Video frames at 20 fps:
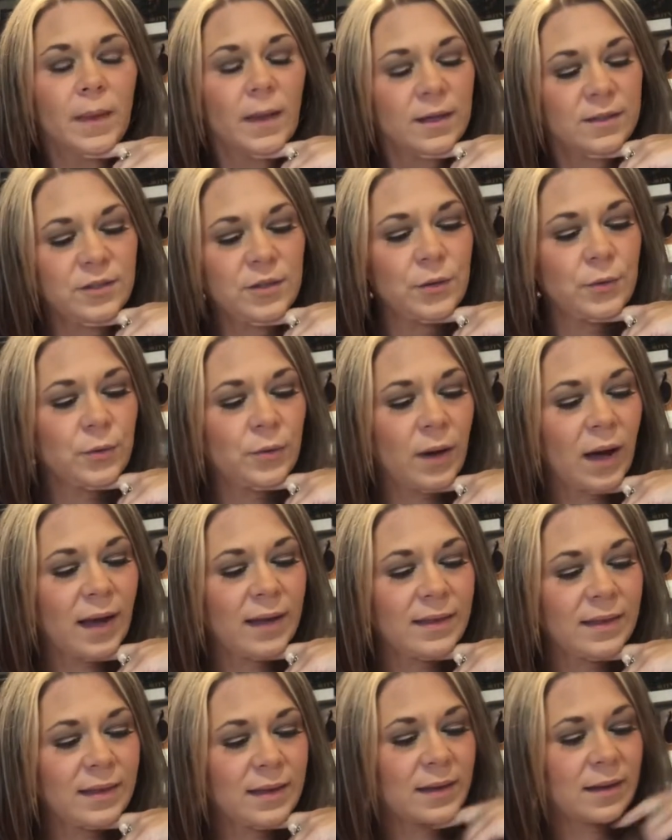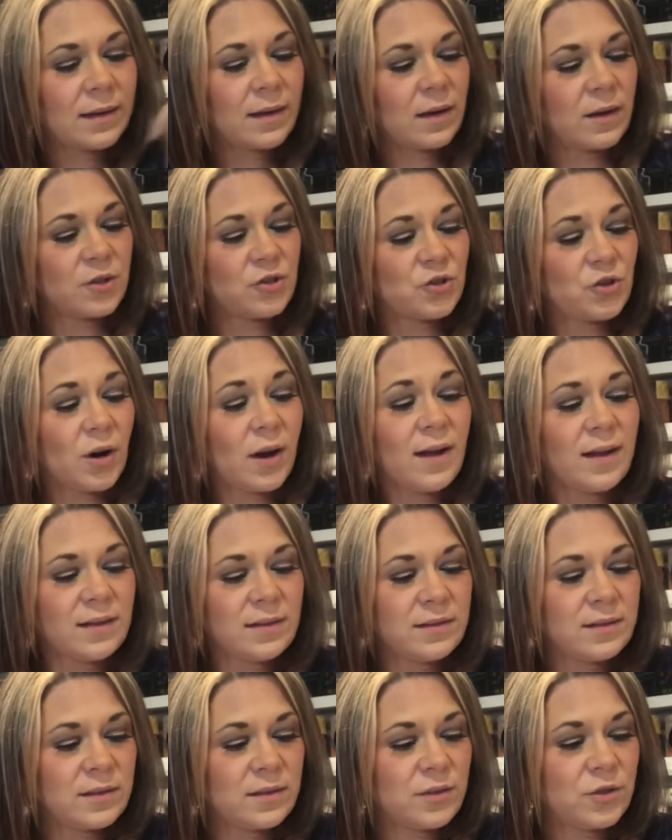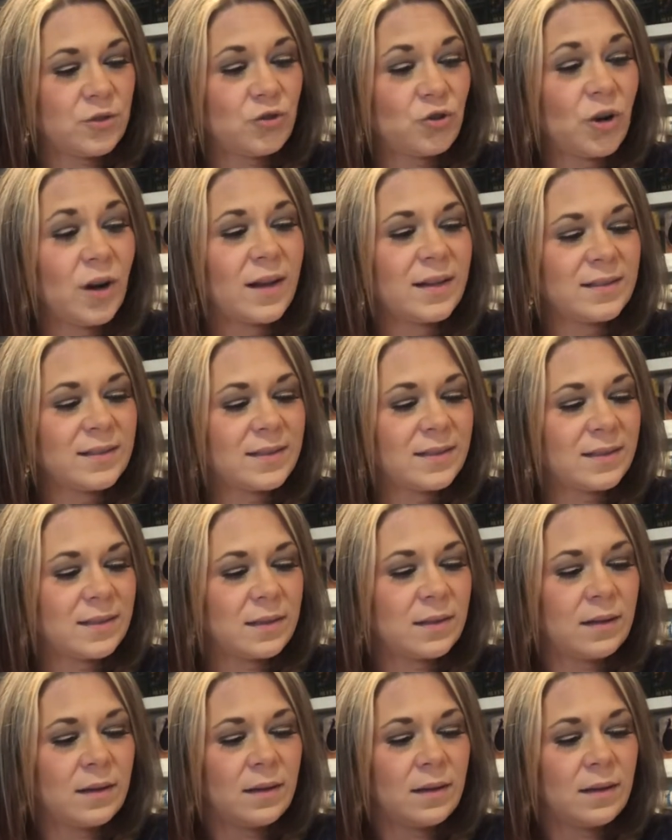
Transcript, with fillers: So I think uh, trust, trust,